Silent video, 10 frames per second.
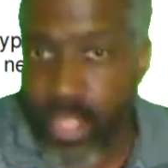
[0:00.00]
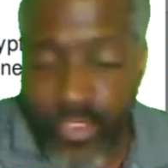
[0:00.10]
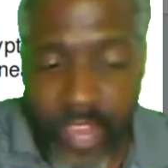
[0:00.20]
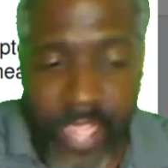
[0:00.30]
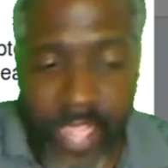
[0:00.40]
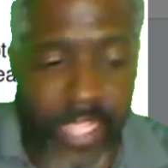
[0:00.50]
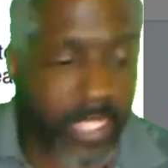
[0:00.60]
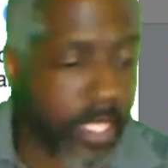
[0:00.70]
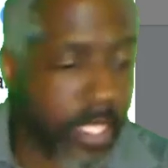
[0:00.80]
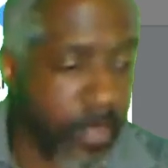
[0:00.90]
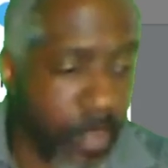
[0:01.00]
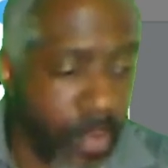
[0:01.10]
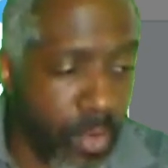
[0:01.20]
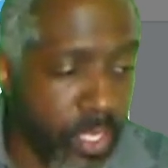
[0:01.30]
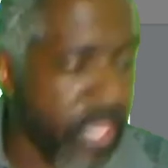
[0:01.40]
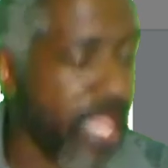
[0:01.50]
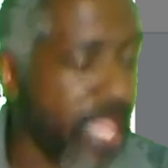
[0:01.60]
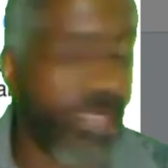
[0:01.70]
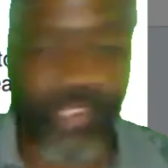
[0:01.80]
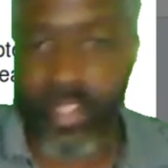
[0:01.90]
that you find is important that
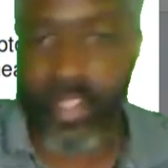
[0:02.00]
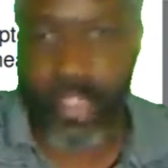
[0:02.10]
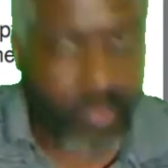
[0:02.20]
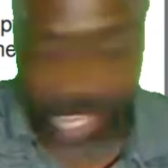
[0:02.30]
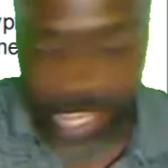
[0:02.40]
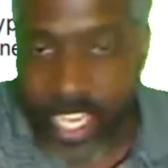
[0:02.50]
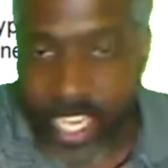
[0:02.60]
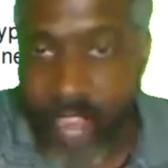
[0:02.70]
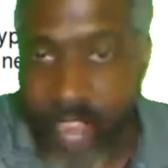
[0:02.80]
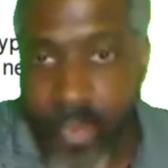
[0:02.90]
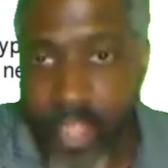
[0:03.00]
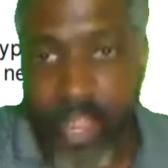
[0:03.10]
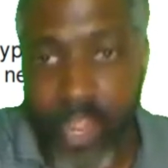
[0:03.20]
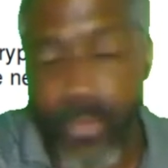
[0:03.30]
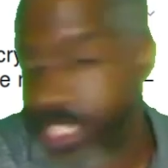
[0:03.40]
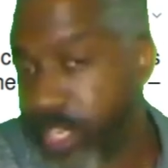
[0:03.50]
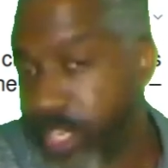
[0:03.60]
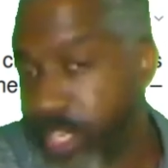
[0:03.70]
we didn't cover well enough or we should be